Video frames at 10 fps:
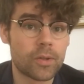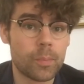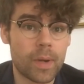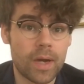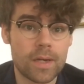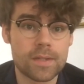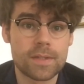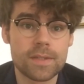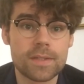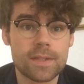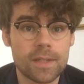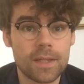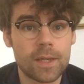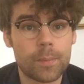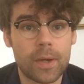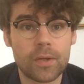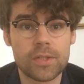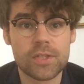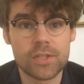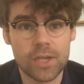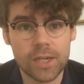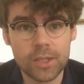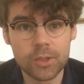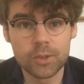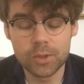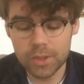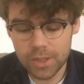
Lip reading: the past. He's thinking about his childhood.